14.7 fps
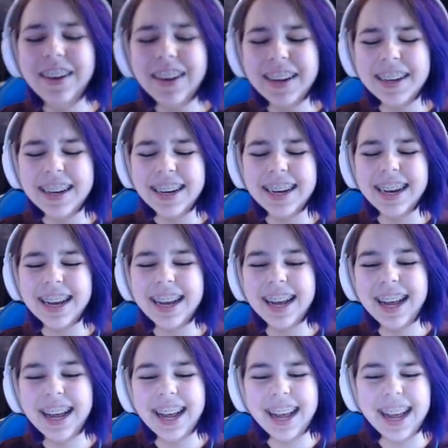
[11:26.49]

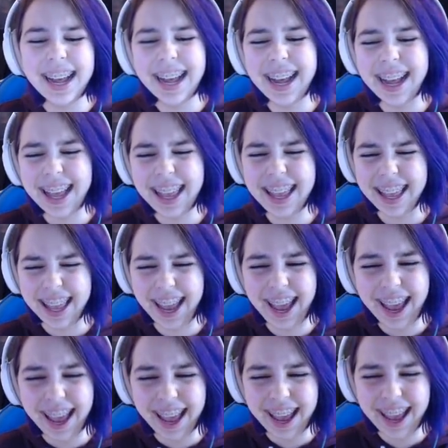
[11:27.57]
Nobody speaks.